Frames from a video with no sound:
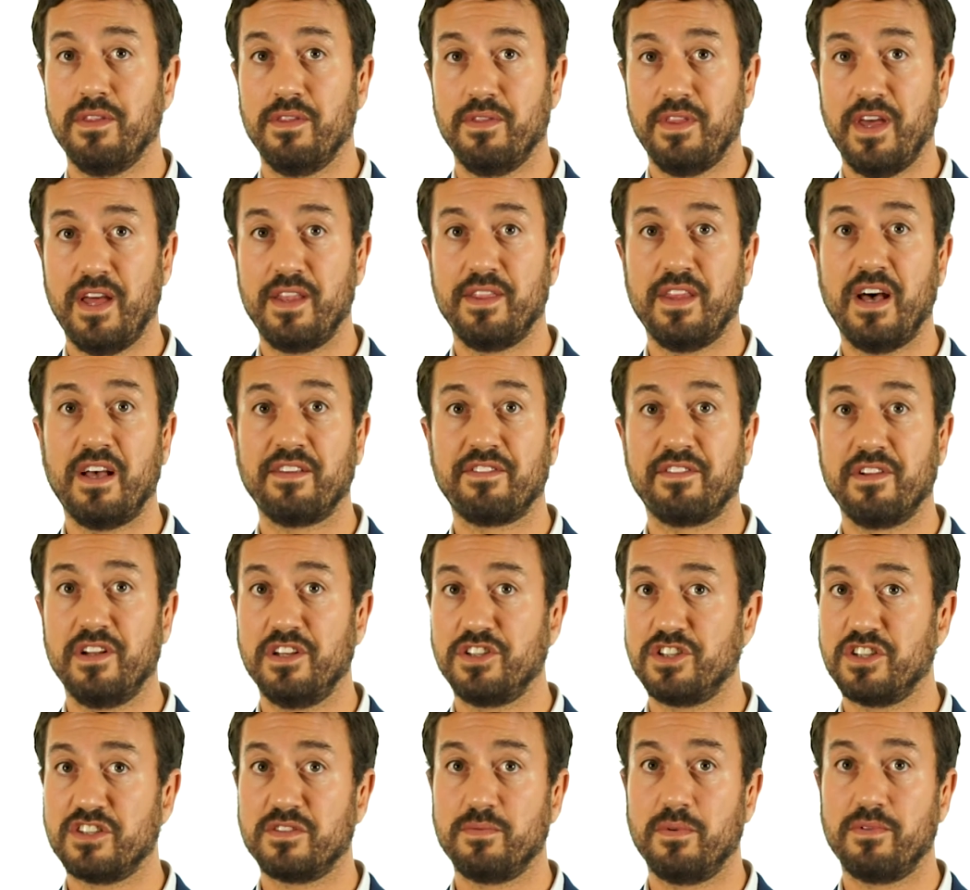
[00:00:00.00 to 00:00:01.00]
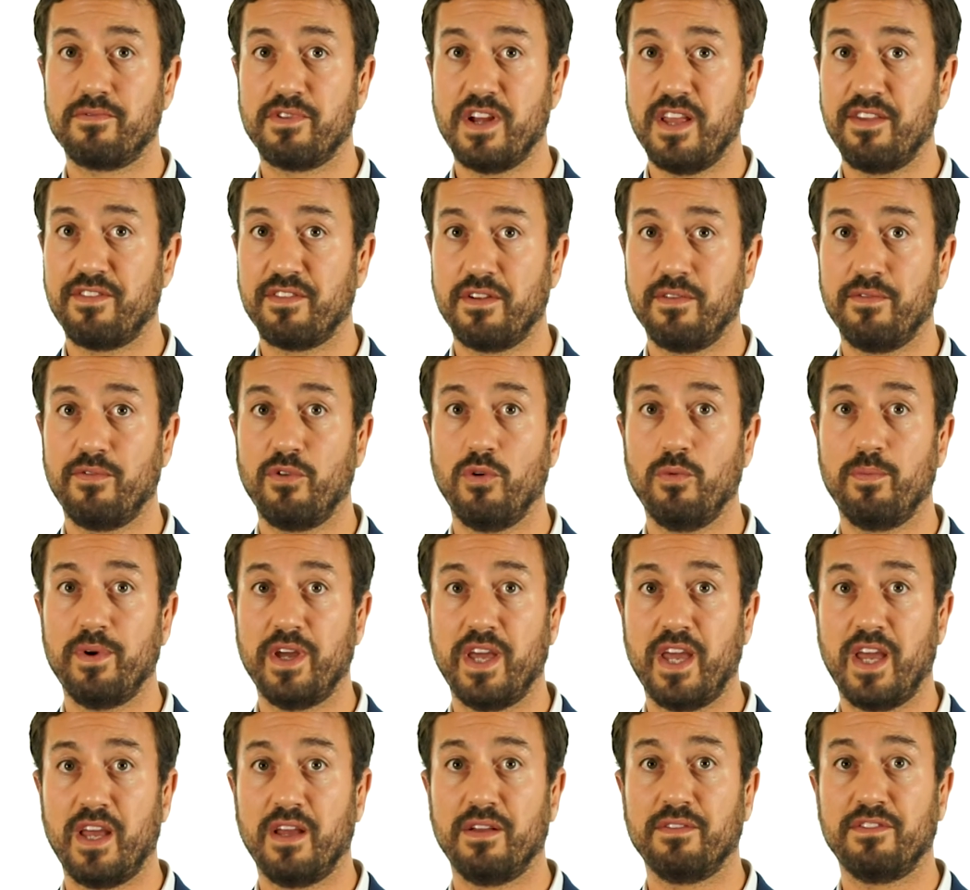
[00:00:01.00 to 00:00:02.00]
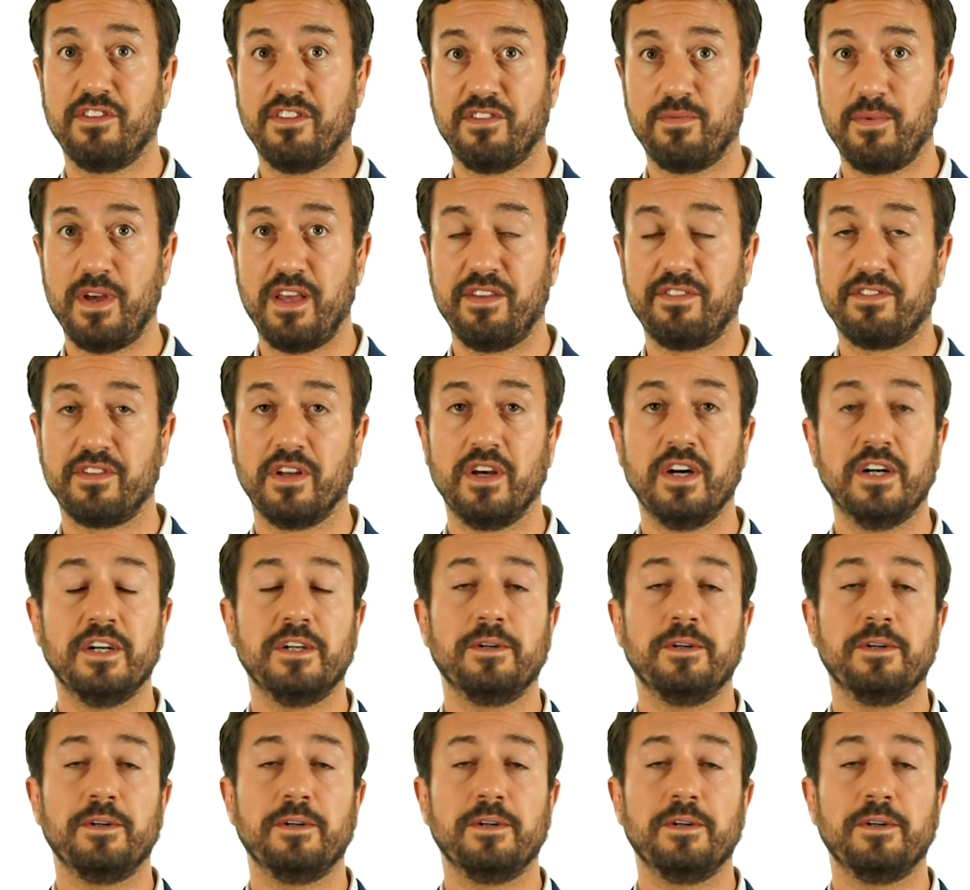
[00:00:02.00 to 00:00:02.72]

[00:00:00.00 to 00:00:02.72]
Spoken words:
then that's a legitimate reason for being dismissed.